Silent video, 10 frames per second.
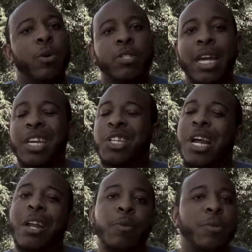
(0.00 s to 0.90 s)
Rosecki,
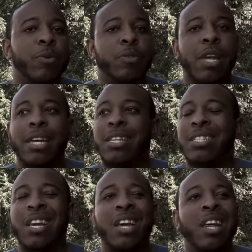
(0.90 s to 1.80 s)
shout out to Mr. Rosecki, he
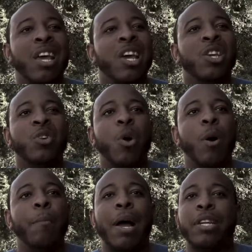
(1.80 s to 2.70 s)
said, you know
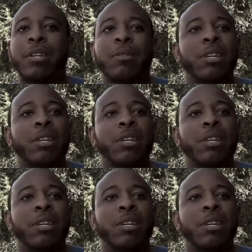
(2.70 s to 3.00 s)
what, Mike?